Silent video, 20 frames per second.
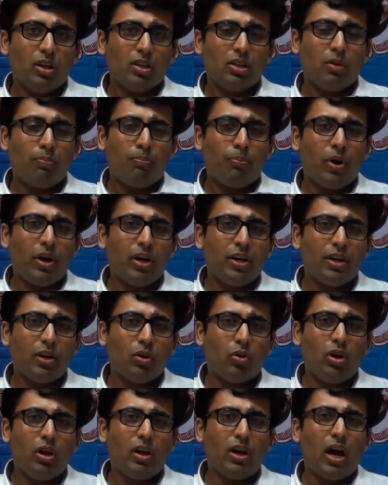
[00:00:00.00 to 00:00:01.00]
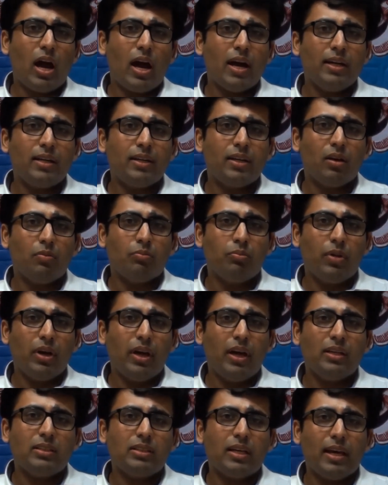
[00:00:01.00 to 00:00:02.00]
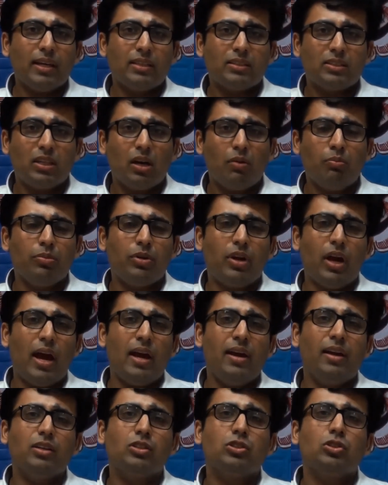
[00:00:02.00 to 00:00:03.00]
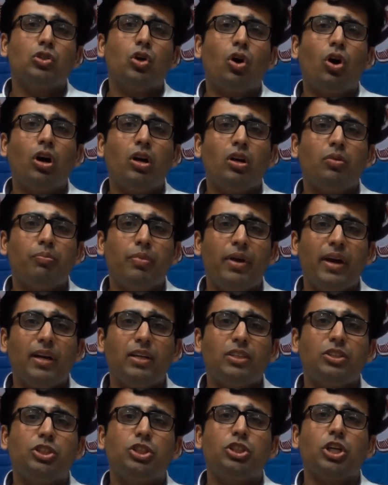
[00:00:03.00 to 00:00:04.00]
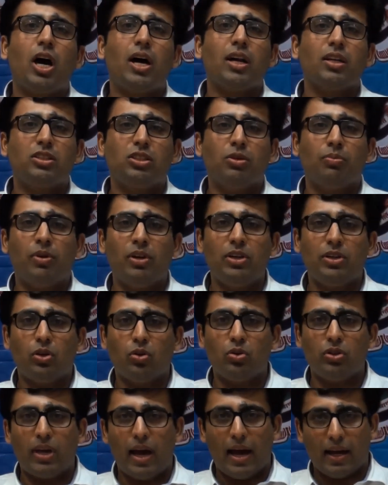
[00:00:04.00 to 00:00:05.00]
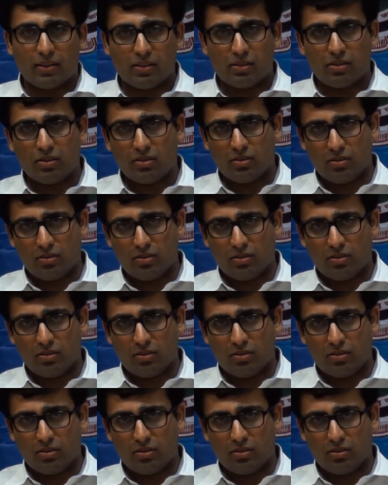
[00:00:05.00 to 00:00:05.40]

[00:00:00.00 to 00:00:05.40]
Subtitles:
the particular item is exempt and is not made chargeable to tax.